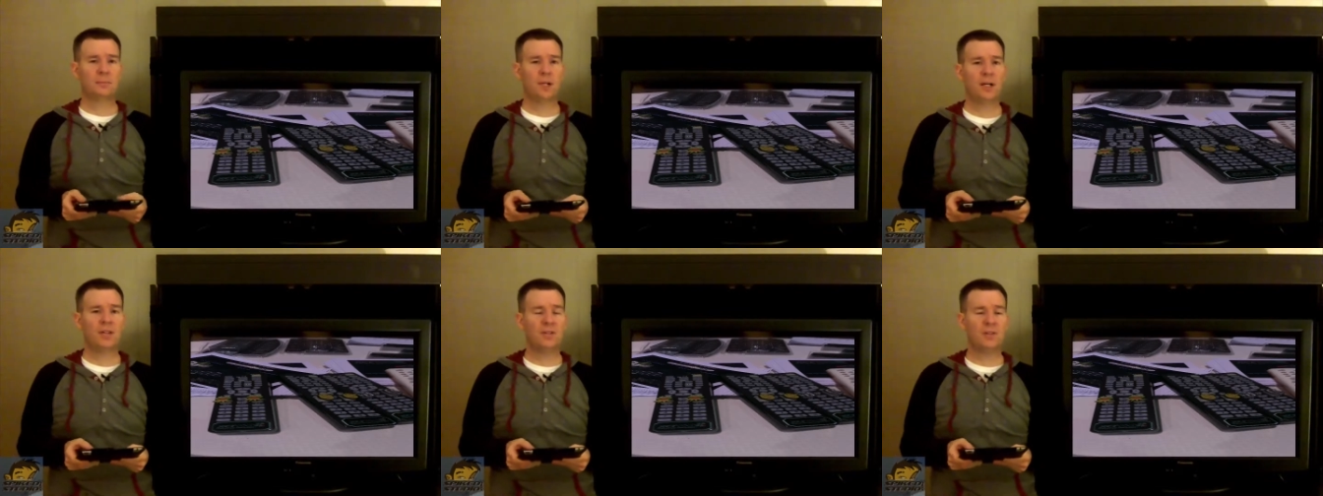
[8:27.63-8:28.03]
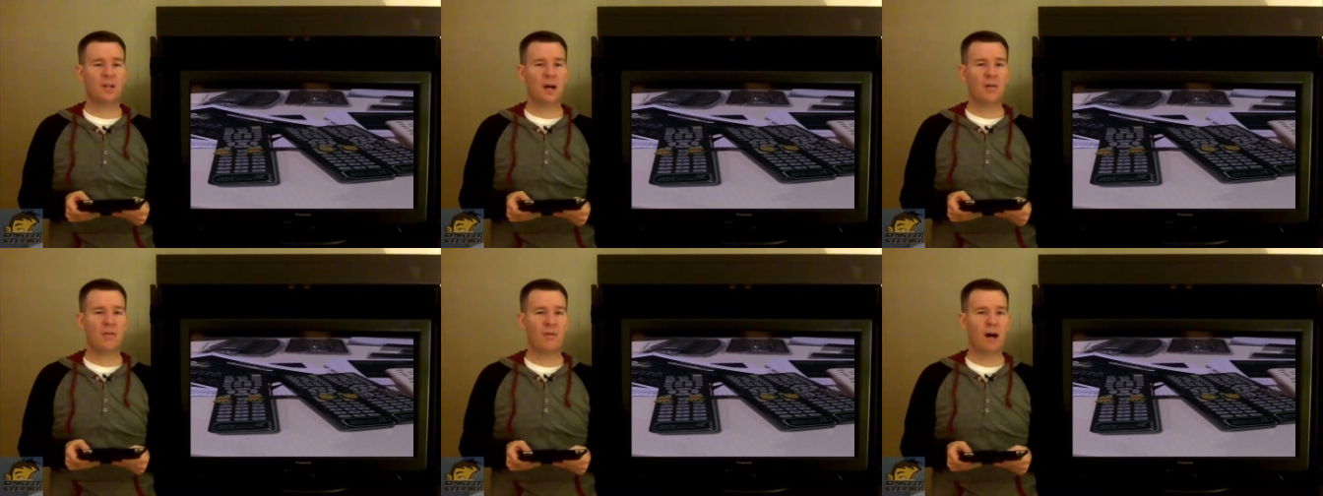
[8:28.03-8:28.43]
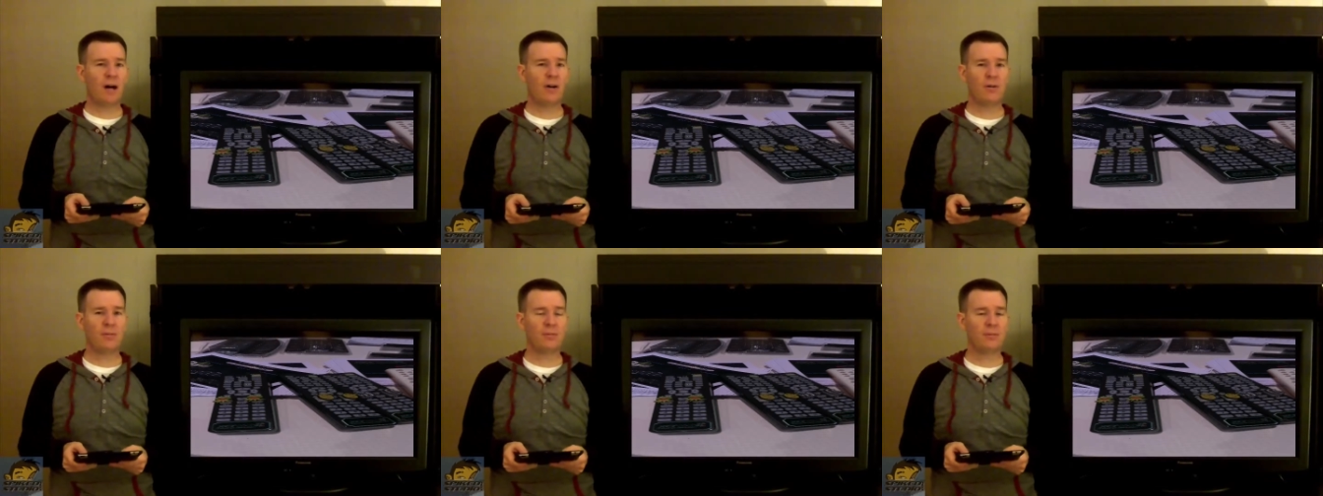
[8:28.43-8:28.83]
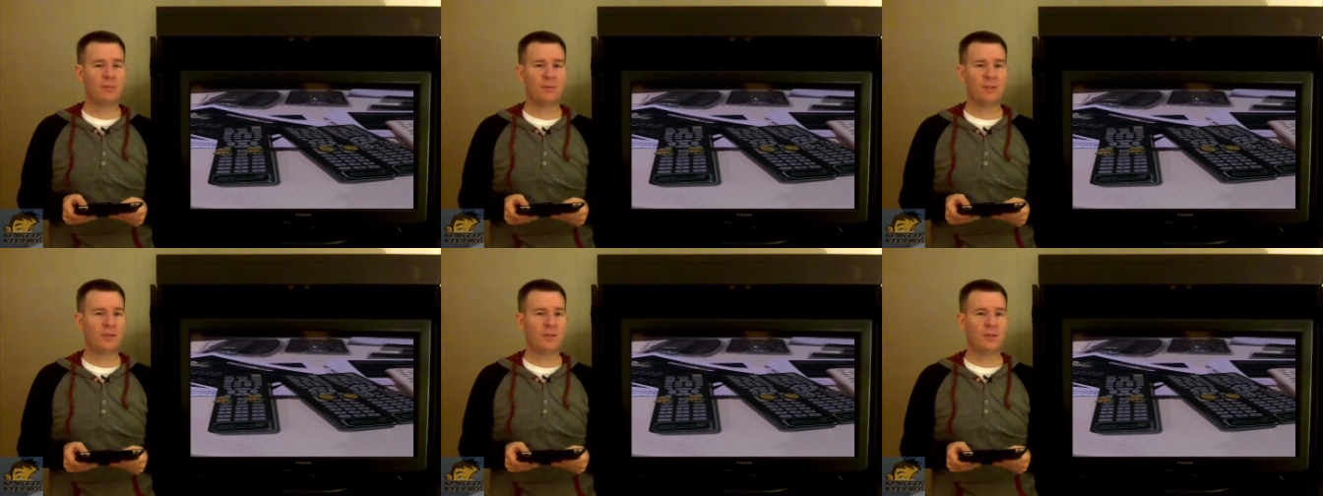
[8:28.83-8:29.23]
It's stuff.
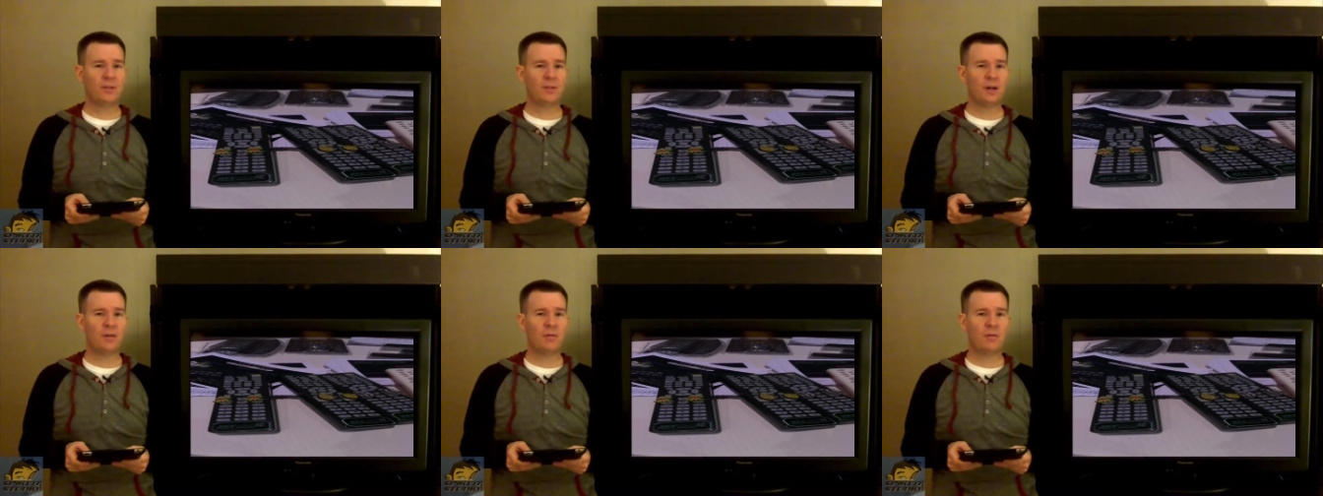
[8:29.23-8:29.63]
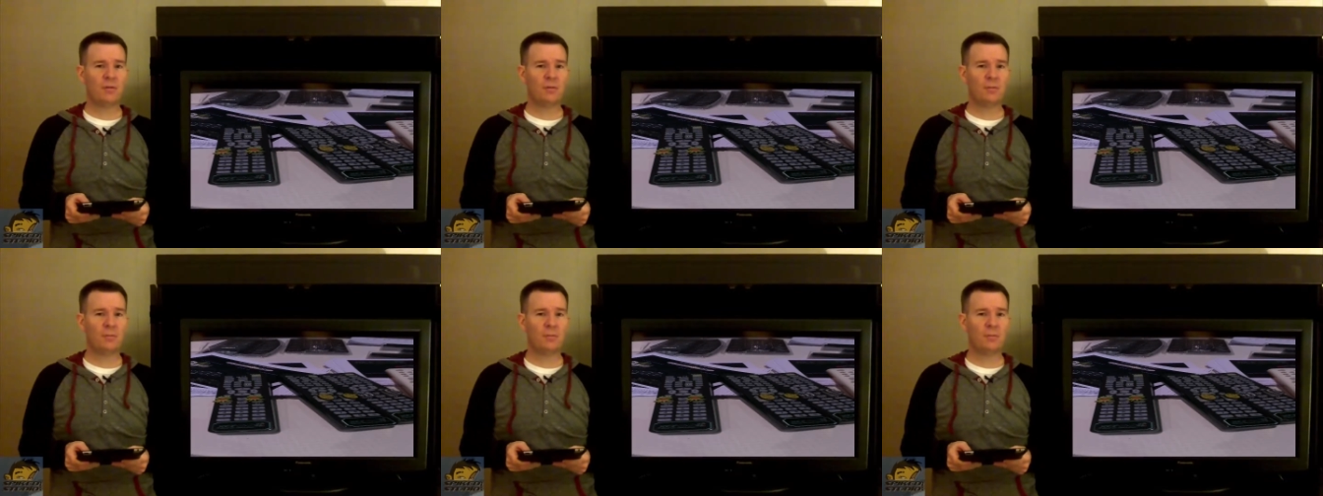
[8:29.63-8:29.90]
This is stuff.